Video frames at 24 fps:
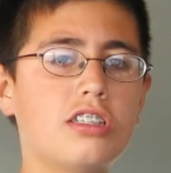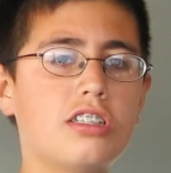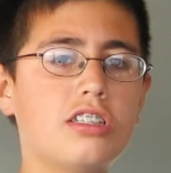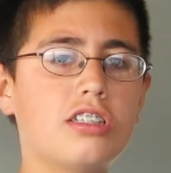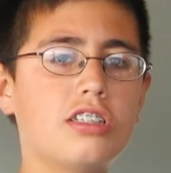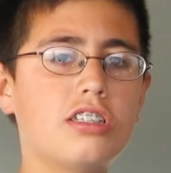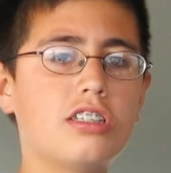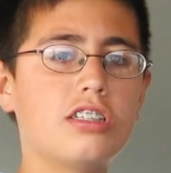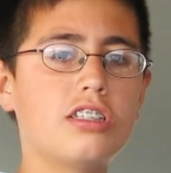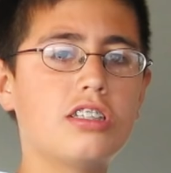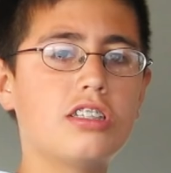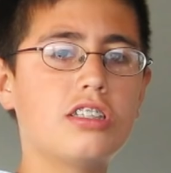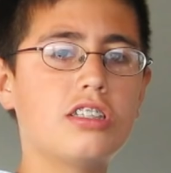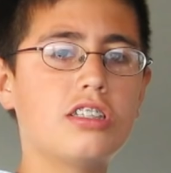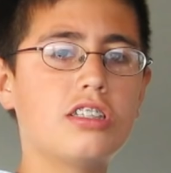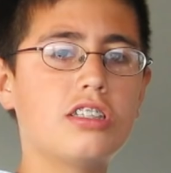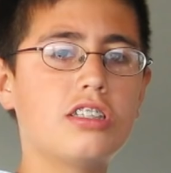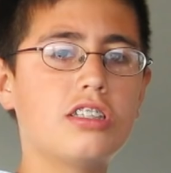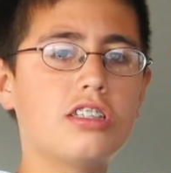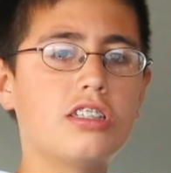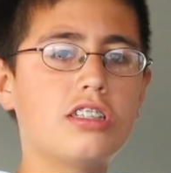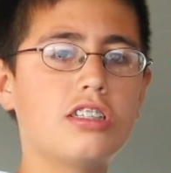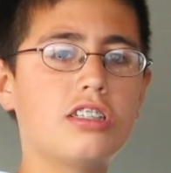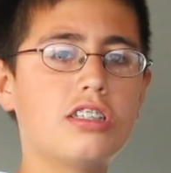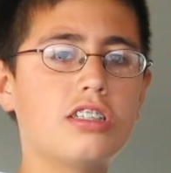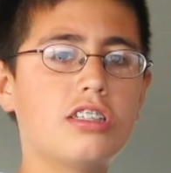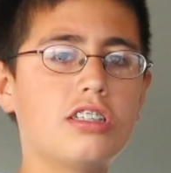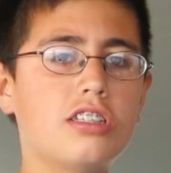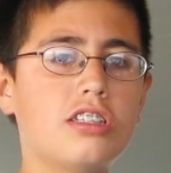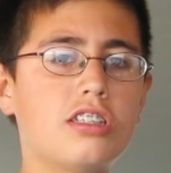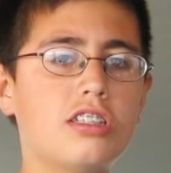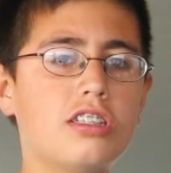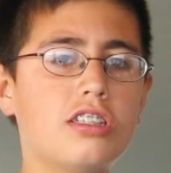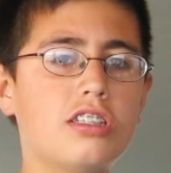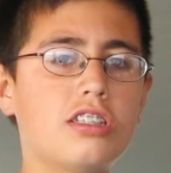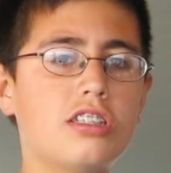
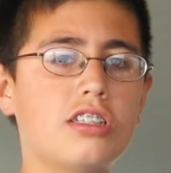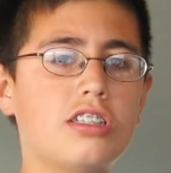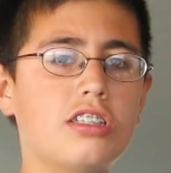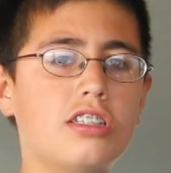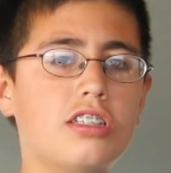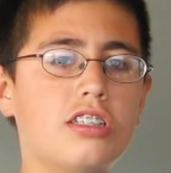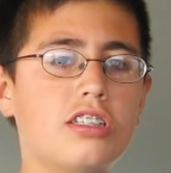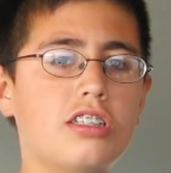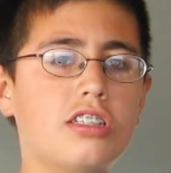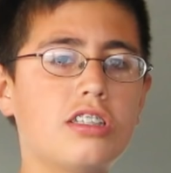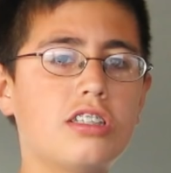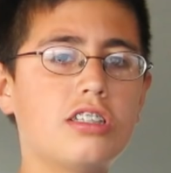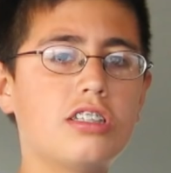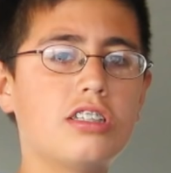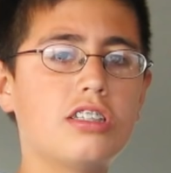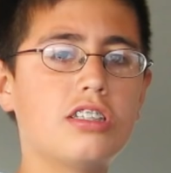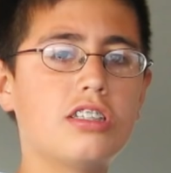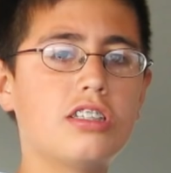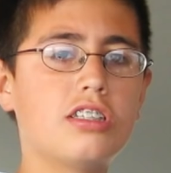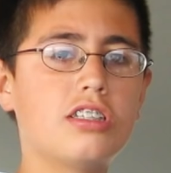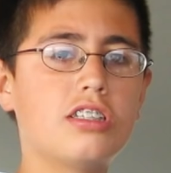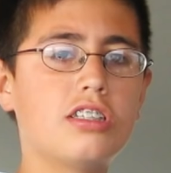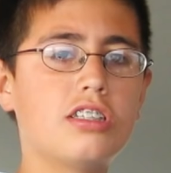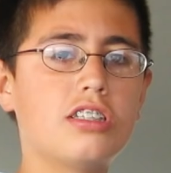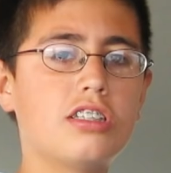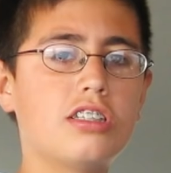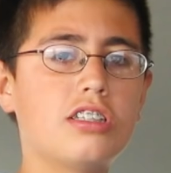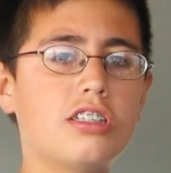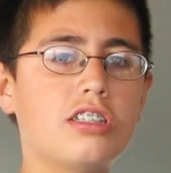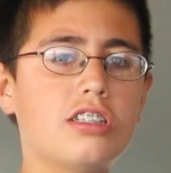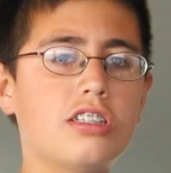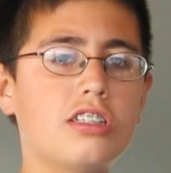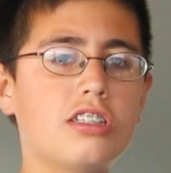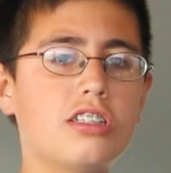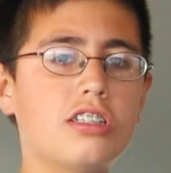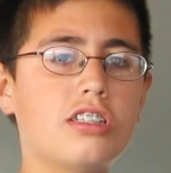
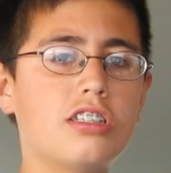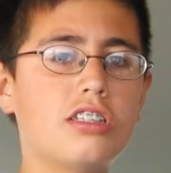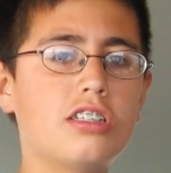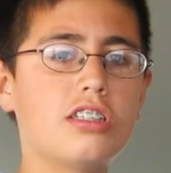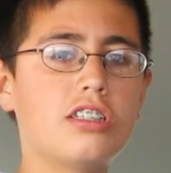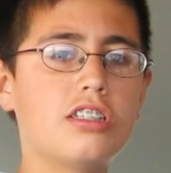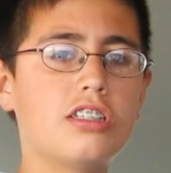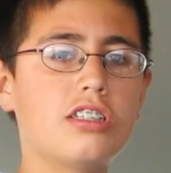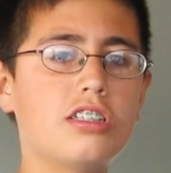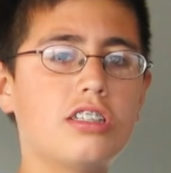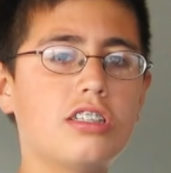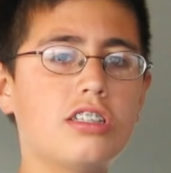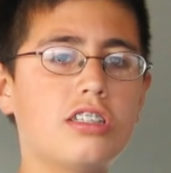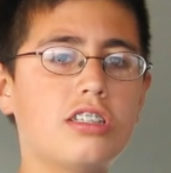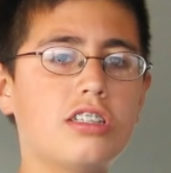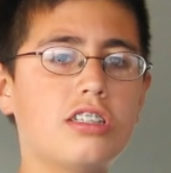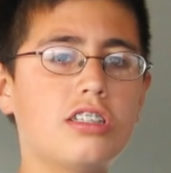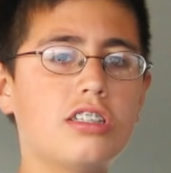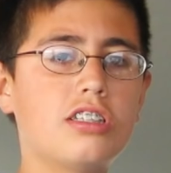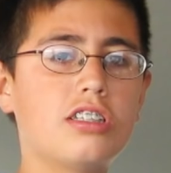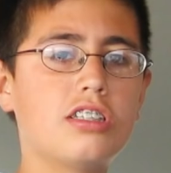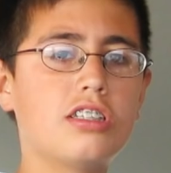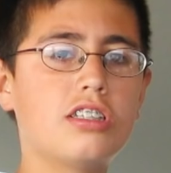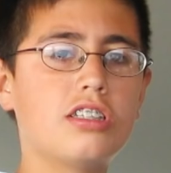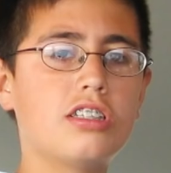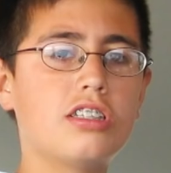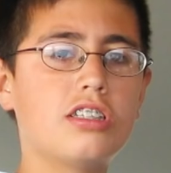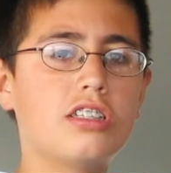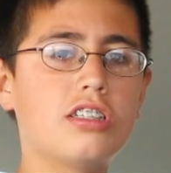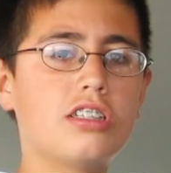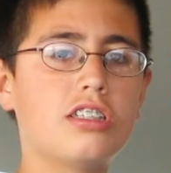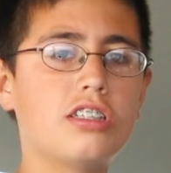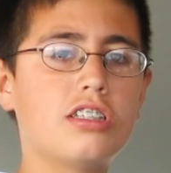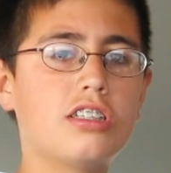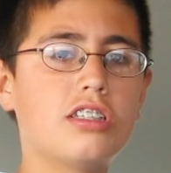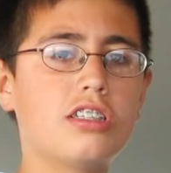
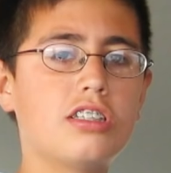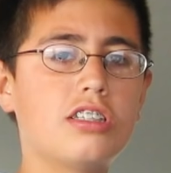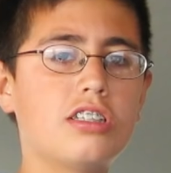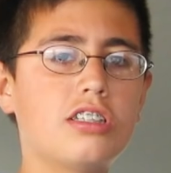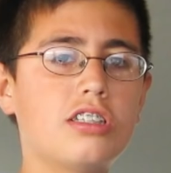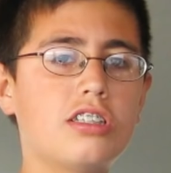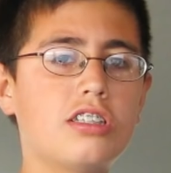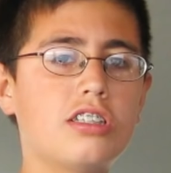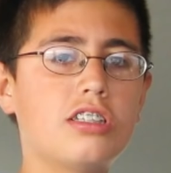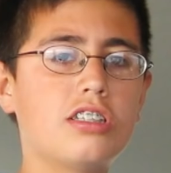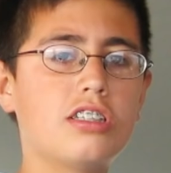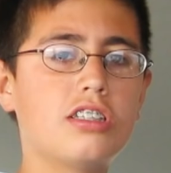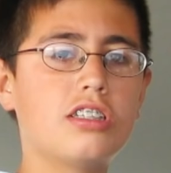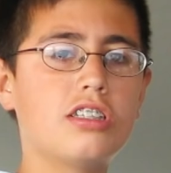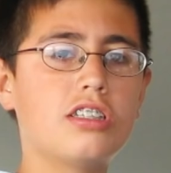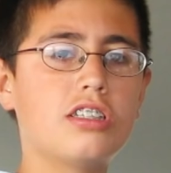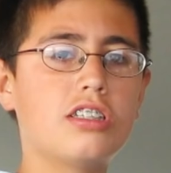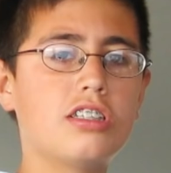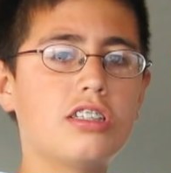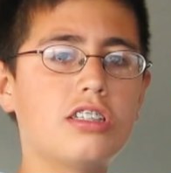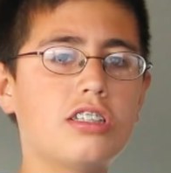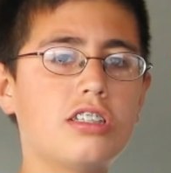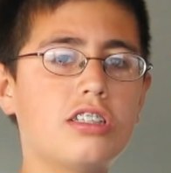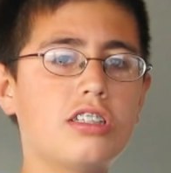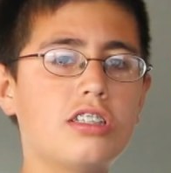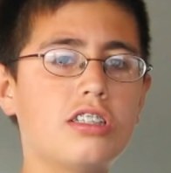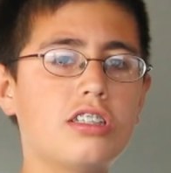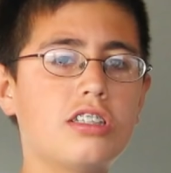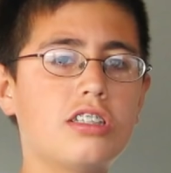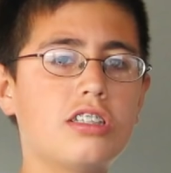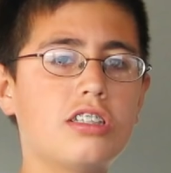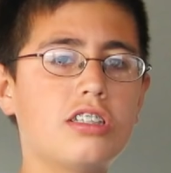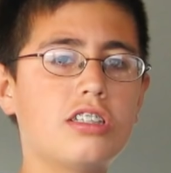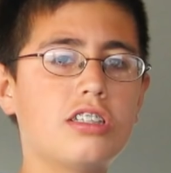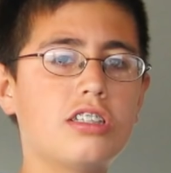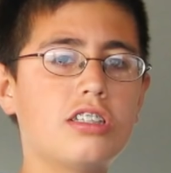
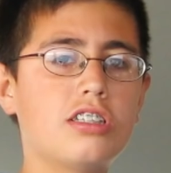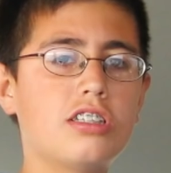This person isn't speaking.